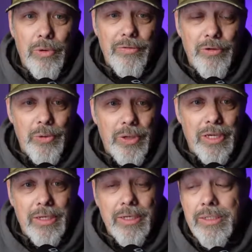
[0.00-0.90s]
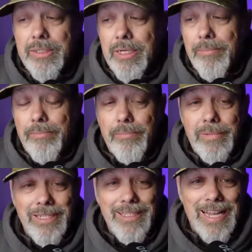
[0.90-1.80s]
reviewing
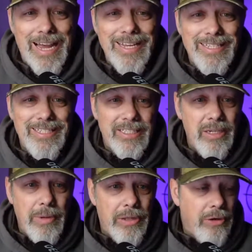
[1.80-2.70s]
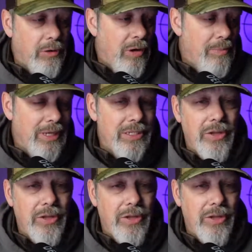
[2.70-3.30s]
some lights and some other equipment.